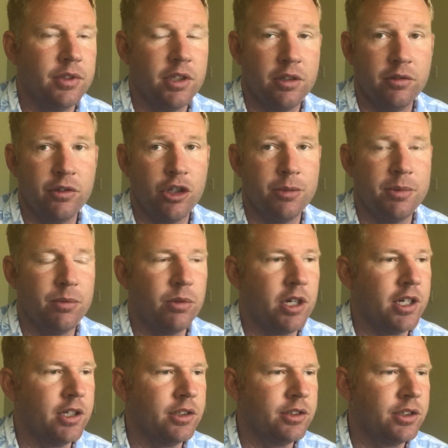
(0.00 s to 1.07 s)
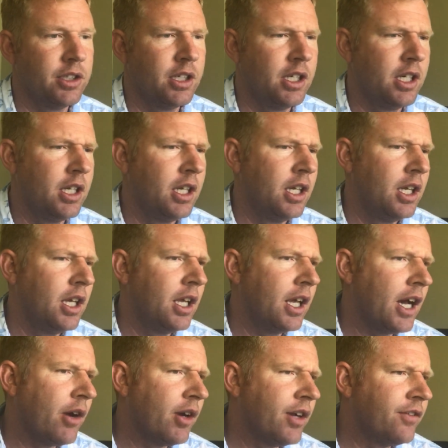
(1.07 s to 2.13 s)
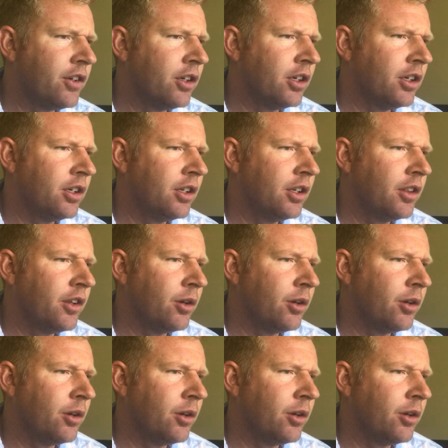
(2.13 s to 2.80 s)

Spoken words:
You know, turbid waters. However,